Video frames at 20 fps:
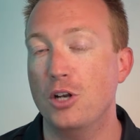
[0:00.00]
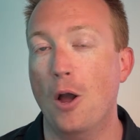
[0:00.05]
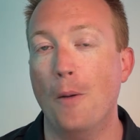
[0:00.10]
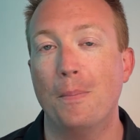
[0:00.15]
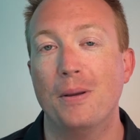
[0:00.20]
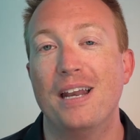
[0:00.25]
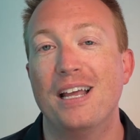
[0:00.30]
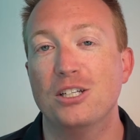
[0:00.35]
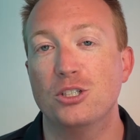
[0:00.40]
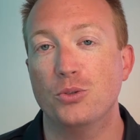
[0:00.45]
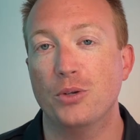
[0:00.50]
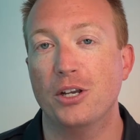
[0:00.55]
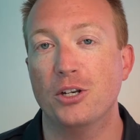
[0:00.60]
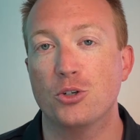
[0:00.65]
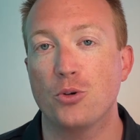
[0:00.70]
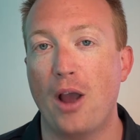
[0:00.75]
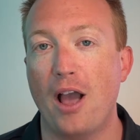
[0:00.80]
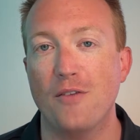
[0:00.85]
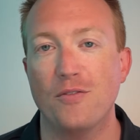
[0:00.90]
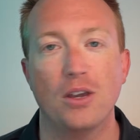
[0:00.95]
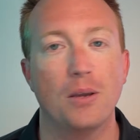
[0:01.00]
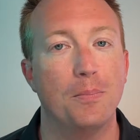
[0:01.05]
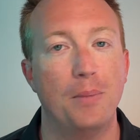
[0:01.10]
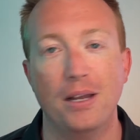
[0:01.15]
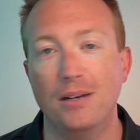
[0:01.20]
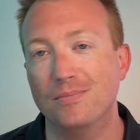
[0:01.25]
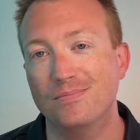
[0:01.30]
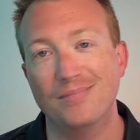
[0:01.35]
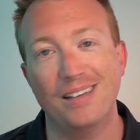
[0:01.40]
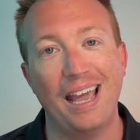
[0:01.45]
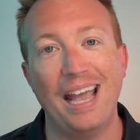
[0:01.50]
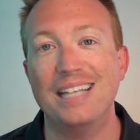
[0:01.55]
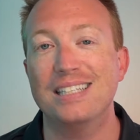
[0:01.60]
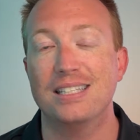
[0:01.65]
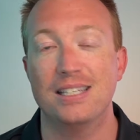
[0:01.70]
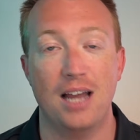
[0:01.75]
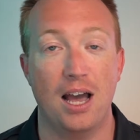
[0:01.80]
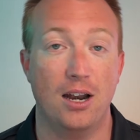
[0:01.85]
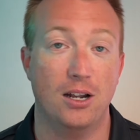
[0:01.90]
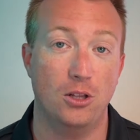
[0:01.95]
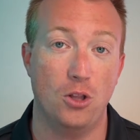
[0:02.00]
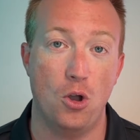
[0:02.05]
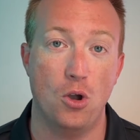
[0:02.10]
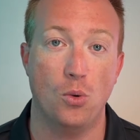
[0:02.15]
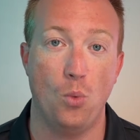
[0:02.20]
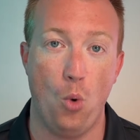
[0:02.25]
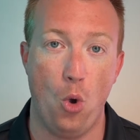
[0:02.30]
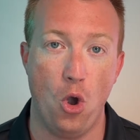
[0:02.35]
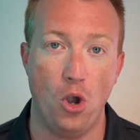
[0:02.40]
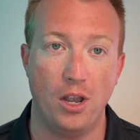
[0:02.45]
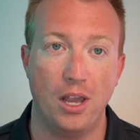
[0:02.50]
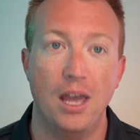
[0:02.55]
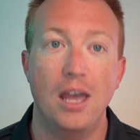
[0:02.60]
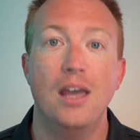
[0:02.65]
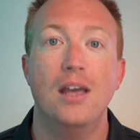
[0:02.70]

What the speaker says: pedestrian traffic, but it's not a long walk.